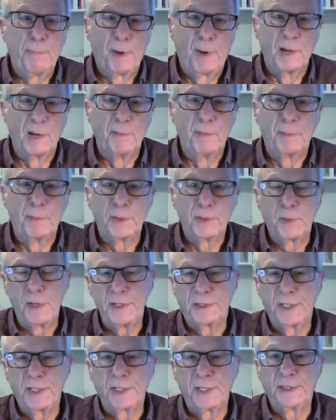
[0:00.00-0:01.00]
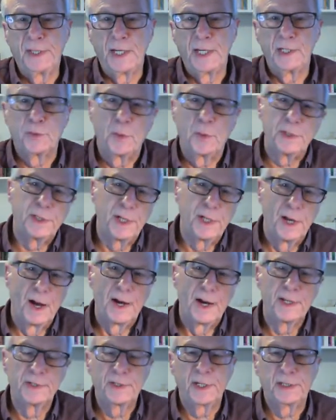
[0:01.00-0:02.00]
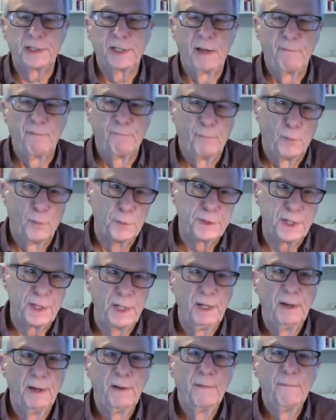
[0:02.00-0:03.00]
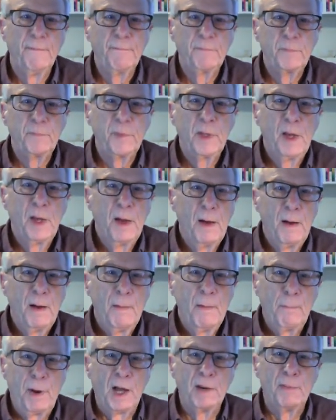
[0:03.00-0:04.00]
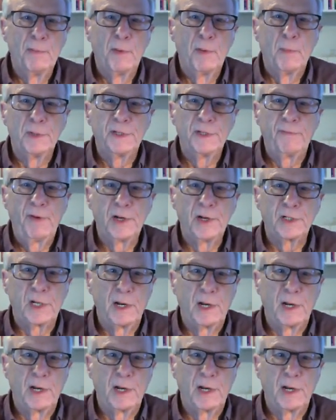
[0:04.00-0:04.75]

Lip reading: Parliament between 1629 and 1640. Parliament was eventually